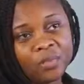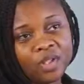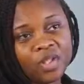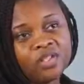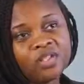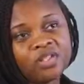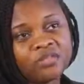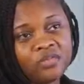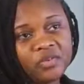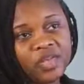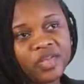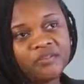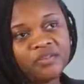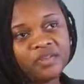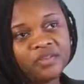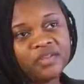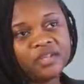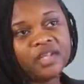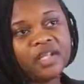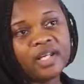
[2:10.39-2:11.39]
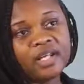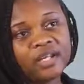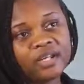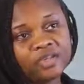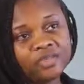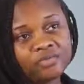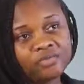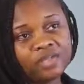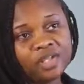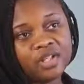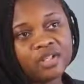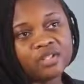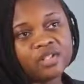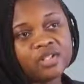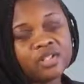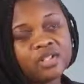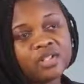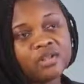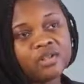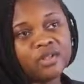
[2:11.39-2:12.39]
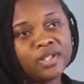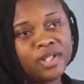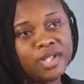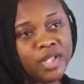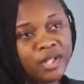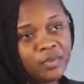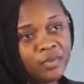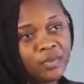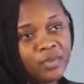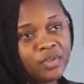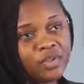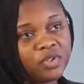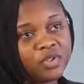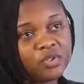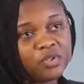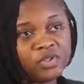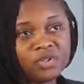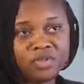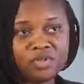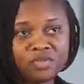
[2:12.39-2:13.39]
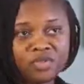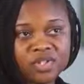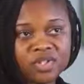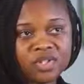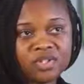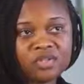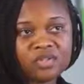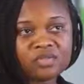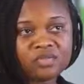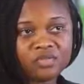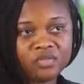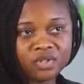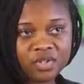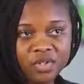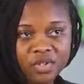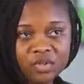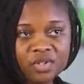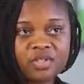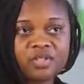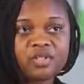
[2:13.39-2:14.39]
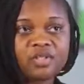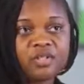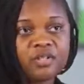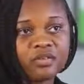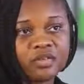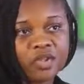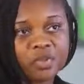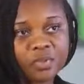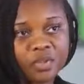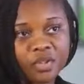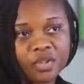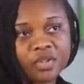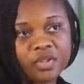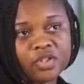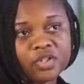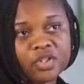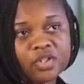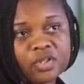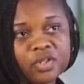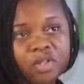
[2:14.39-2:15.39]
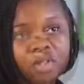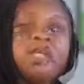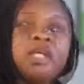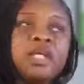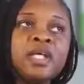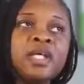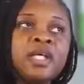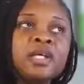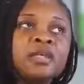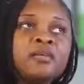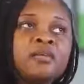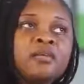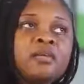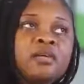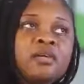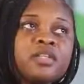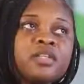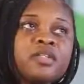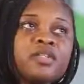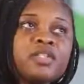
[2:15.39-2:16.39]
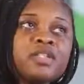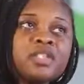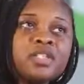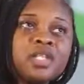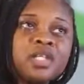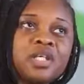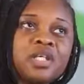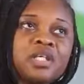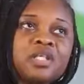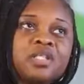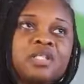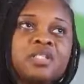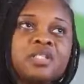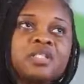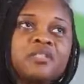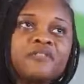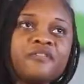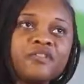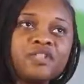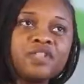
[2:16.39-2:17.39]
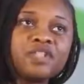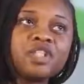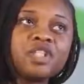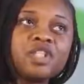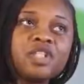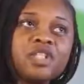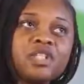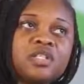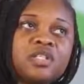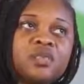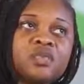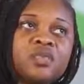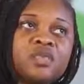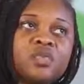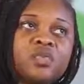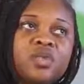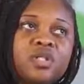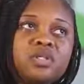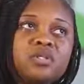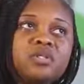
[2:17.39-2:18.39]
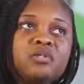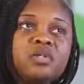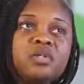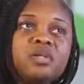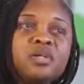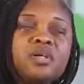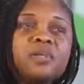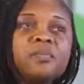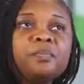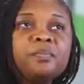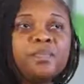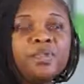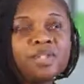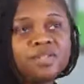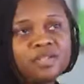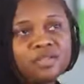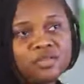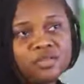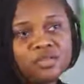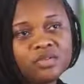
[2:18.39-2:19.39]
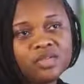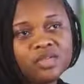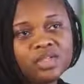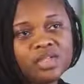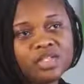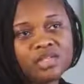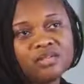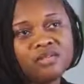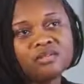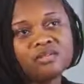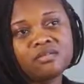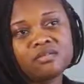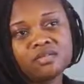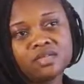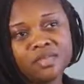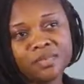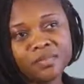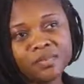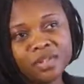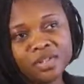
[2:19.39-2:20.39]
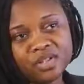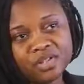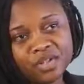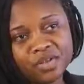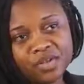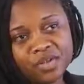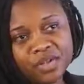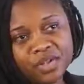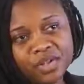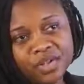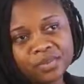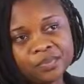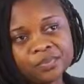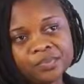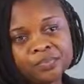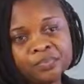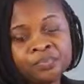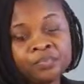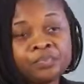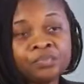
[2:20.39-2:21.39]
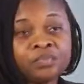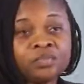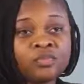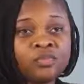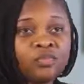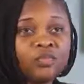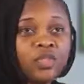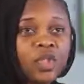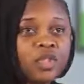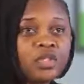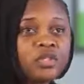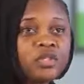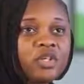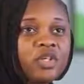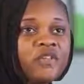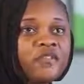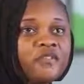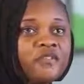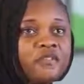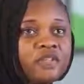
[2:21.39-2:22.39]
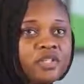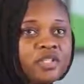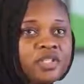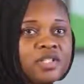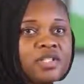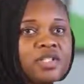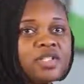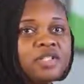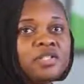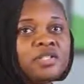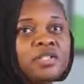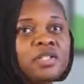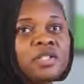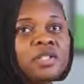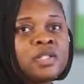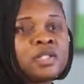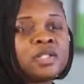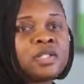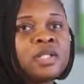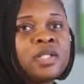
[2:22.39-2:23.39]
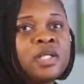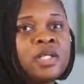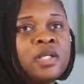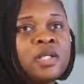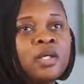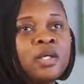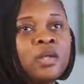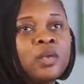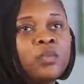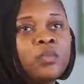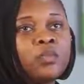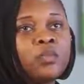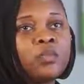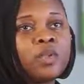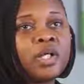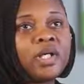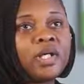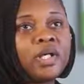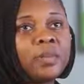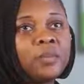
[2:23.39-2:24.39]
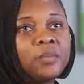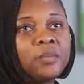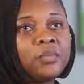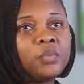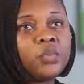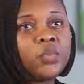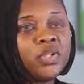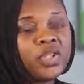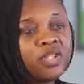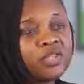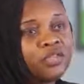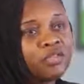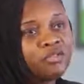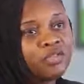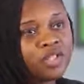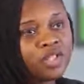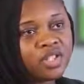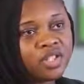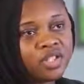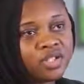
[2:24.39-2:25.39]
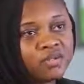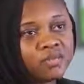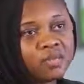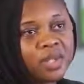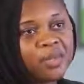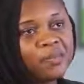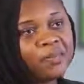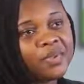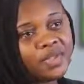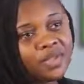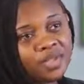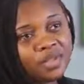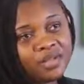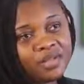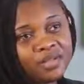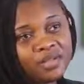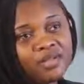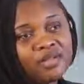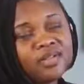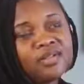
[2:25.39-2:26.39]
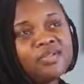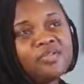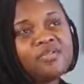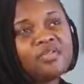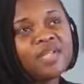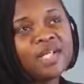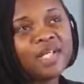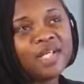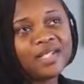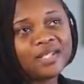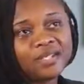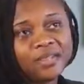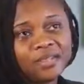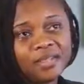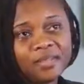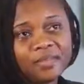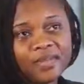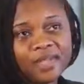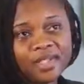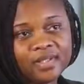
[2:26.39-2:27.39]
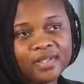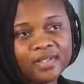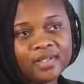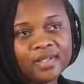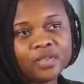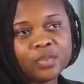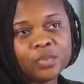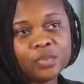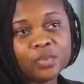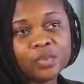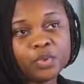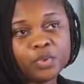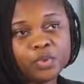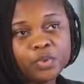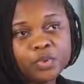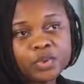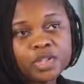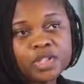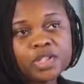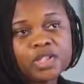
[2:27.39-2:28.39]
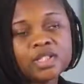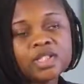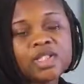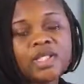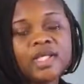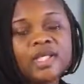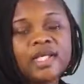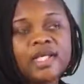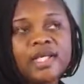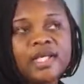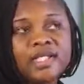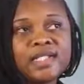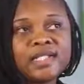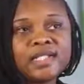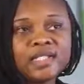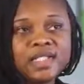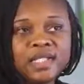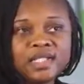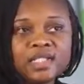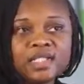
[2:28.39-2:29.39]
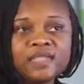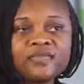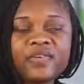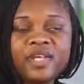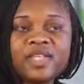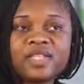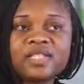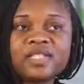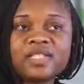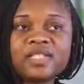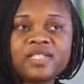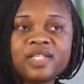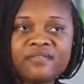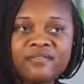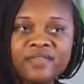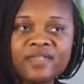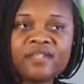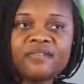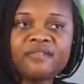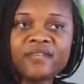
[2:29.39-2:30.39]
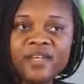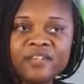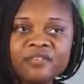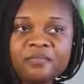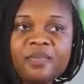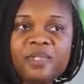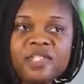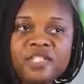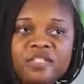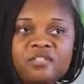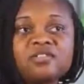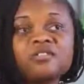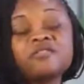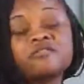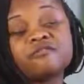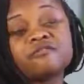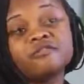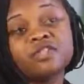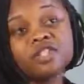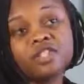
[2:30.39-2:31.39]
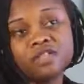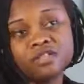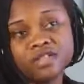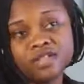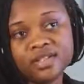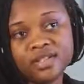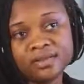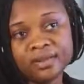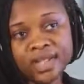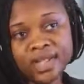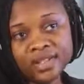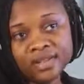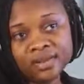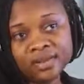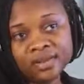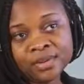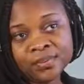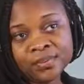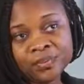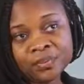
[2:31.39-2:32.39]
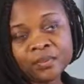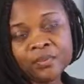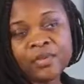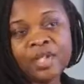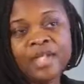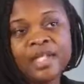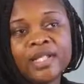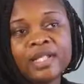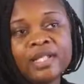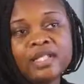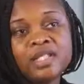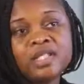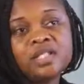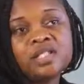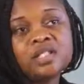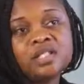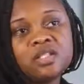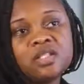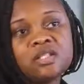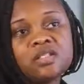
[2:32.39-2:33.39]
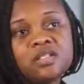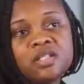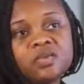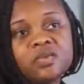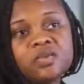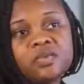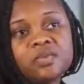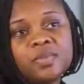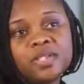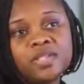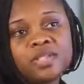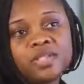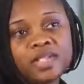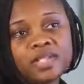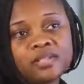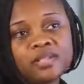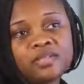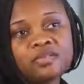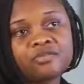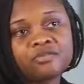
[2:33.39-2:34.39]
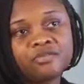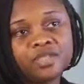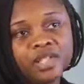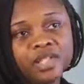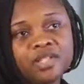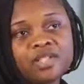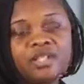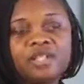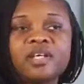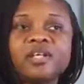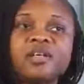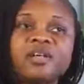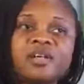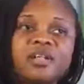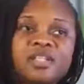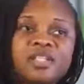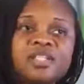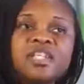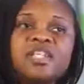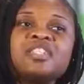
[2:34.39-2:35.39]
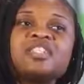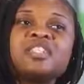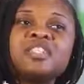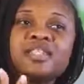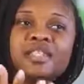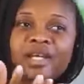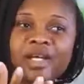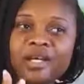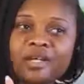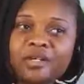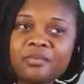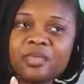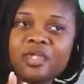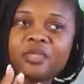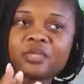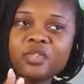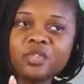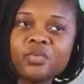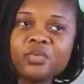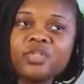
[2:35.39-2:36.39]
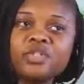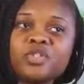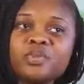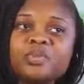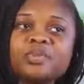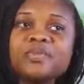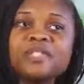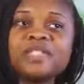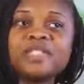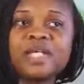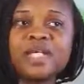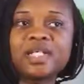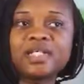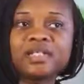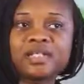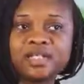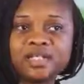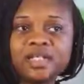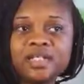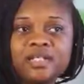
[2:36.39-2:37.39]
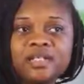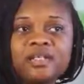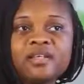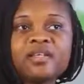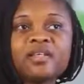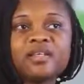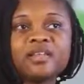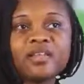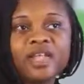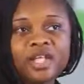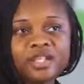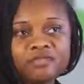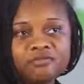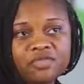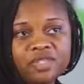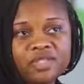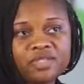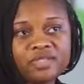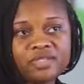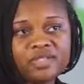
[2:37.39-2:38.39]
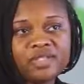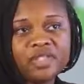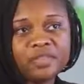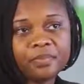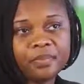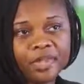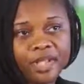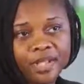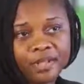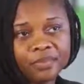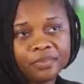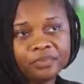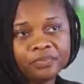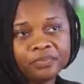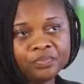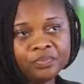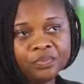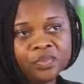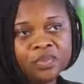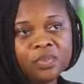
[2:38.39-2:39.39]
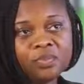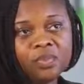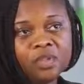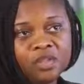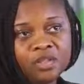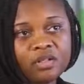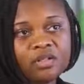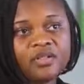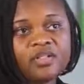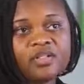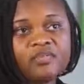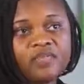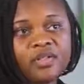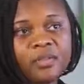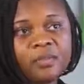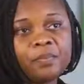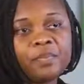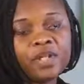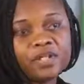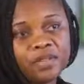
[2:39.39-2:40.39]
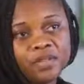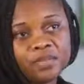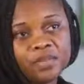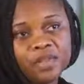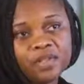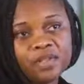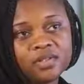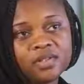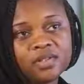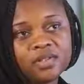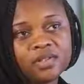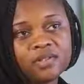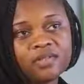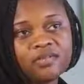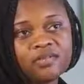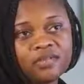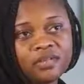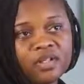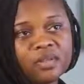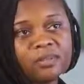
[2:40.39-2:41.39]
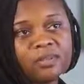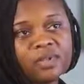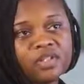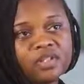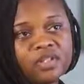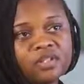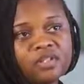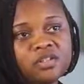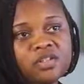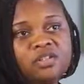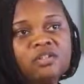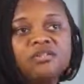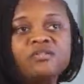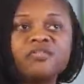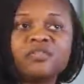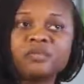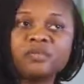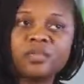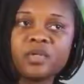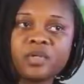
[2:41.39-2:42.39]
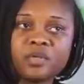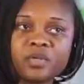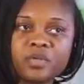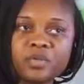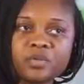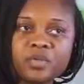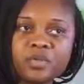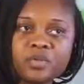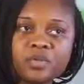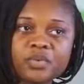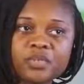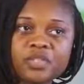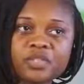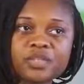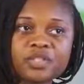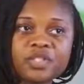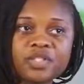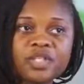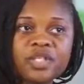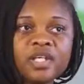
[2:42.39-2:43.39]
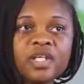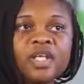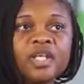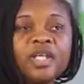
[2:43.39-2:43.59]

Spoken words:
Because if you have very large rates on inputs used in those industries, you'll discourage production. It also differentiates between competing goods and non-competing goods. So if, for instance, within the region, a particular country has the capacity to produce and satisfy 75% of regional demand, then the CET will be set at rates that are essentially higher because you want to protect that regional supplier, because of the possibility of competition from other producers.